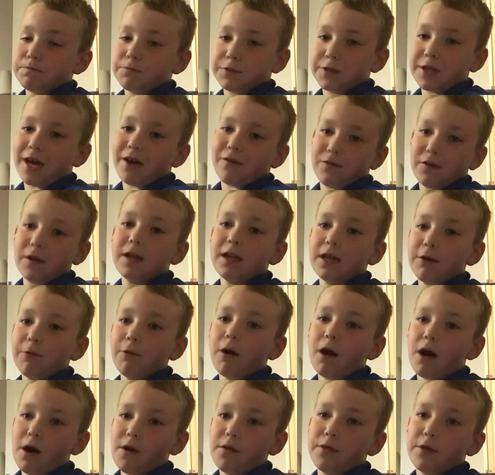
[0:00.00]
definitely
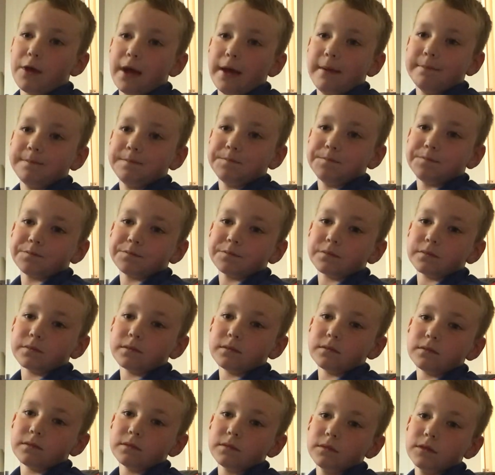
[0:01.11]
worth it.
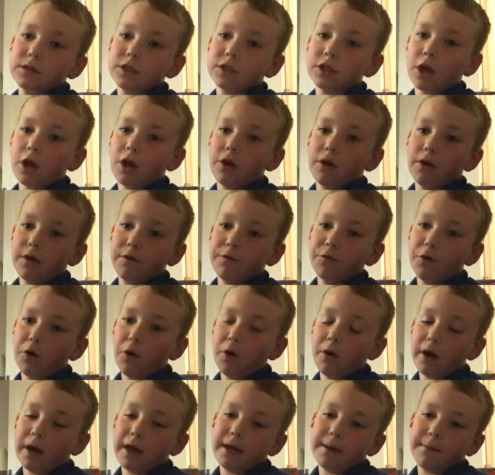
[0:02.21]
So if
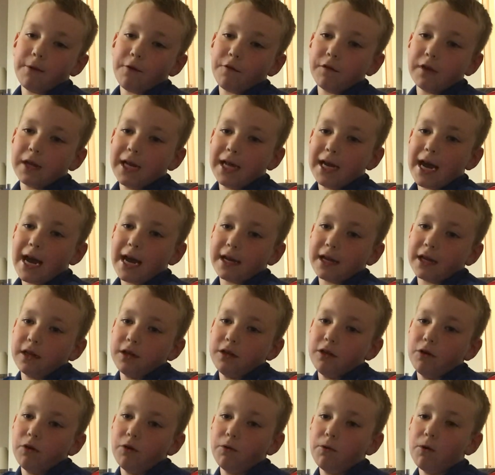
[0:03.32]
you're a haemophiliac
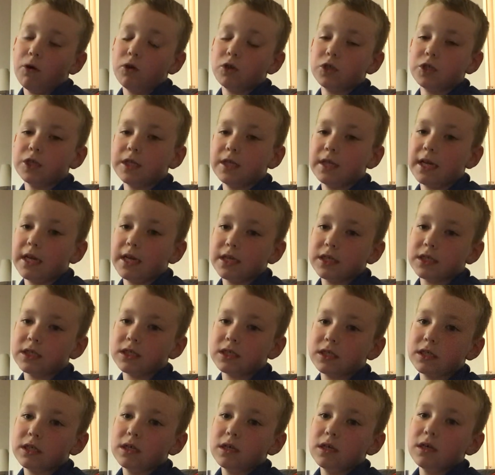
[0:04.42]
and you're watching
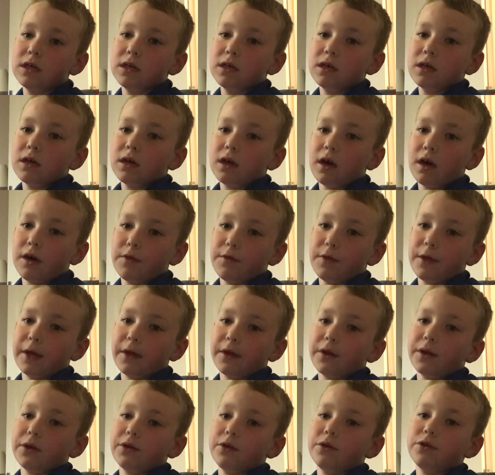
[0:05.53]
this, I
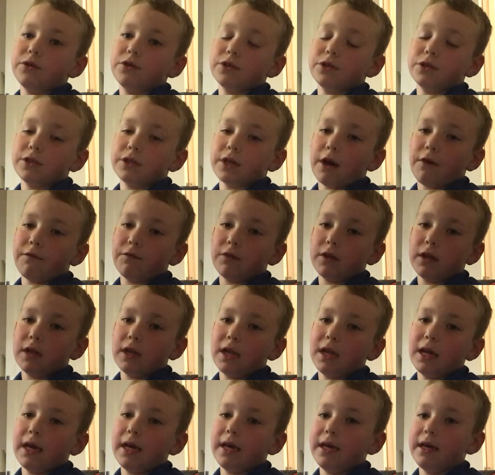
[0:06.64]
think you should
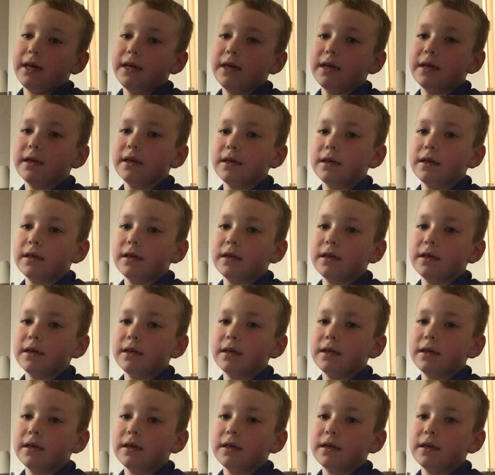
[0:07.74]
definitely